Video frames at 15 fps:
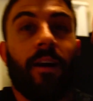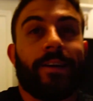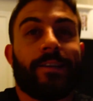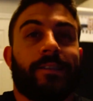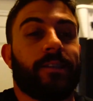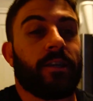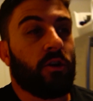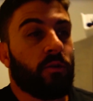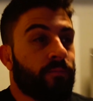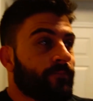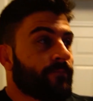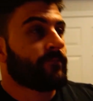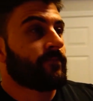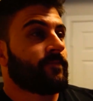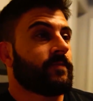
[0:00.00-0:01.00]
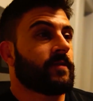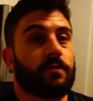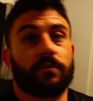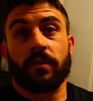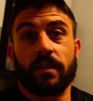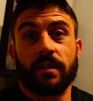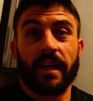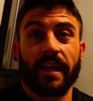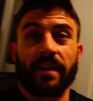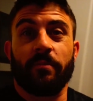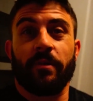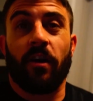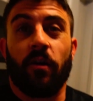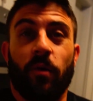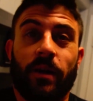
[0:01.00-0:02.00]
right, so for the second
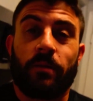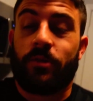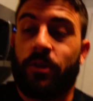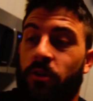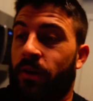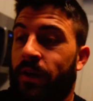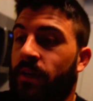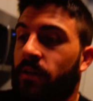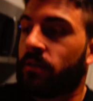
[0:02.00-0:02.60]
meal, what I'm doing,